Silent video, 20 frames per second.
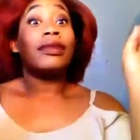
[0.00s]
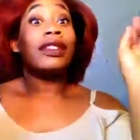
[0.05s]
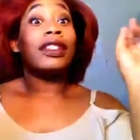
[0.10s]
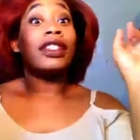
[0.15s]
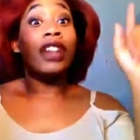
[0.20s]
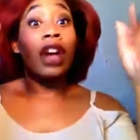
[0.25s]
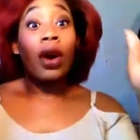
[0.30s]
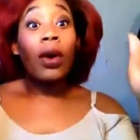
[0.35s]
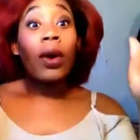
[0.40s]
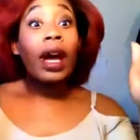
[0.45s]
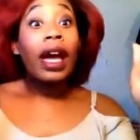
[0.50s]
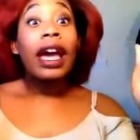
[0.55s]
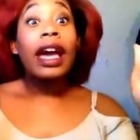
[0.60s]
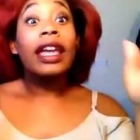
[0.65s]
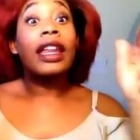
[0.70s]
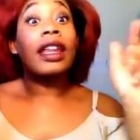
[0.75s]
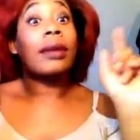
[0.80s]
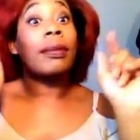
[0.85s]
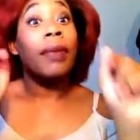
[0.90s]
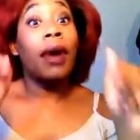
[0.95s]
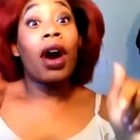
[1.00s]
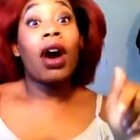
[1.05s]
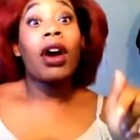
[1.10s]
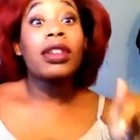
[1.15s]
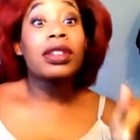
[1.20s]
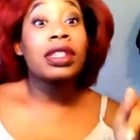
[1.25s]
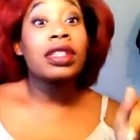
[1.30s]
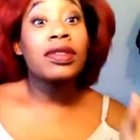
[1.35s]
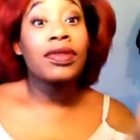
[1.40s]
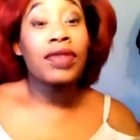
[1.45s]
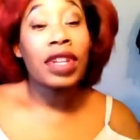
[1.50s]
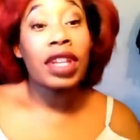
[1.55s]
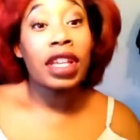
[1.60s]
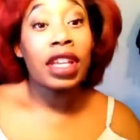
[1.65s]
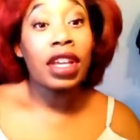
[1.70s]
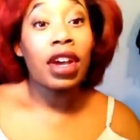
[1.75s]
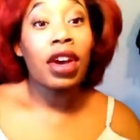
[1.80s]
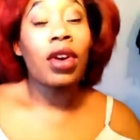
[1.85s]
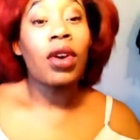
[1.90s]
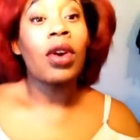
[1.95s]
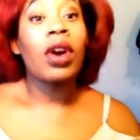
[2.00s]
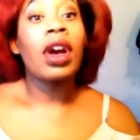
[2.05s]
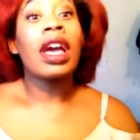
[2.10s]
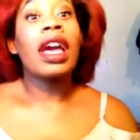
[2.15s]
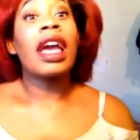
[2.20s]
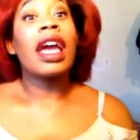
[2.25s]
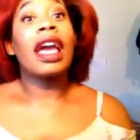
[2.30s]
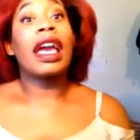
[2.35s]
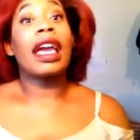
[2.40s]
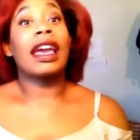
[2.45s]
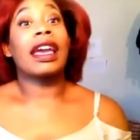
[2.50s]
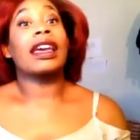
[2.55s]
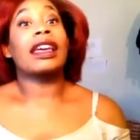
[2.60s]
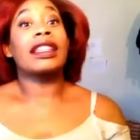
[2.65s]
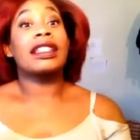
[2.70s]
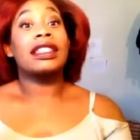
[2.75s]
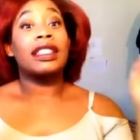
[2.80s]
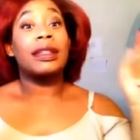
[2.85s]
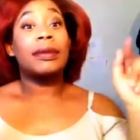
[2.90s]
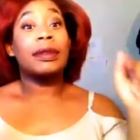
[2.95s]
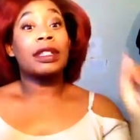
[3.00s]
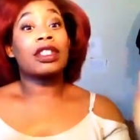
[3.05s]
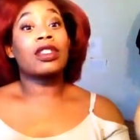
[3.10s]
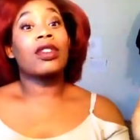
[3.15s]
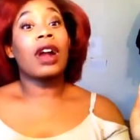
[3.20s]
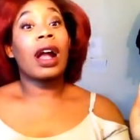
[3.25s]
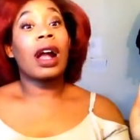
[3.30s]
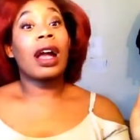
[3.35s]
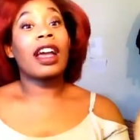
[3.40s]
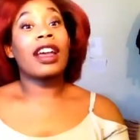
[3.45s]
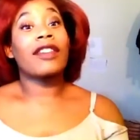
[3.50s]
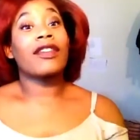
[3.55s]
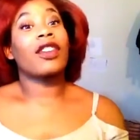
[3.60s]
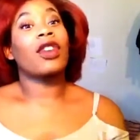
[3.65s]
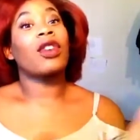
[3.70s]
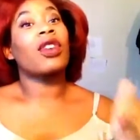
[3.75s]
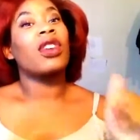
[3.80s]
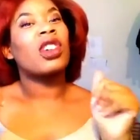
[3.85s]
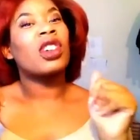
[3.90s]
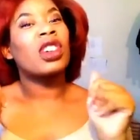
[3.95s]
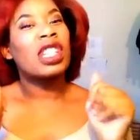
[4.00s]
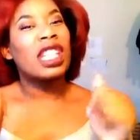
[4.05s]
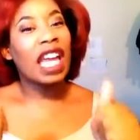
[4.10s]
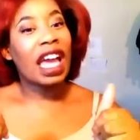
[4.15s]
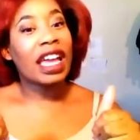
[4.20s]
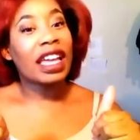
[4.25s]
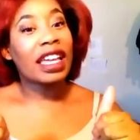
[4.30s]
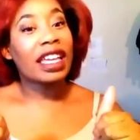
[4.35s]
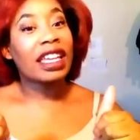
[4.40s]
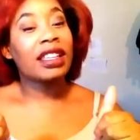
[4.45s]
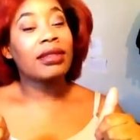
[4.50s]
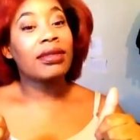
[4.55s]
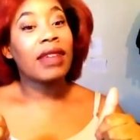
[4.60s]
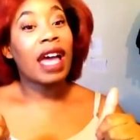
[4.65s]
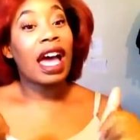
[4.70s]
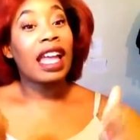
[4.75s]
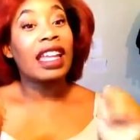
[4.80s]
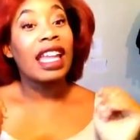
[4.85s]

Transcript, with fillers: go ahead and pause this video and subscribe or like it. I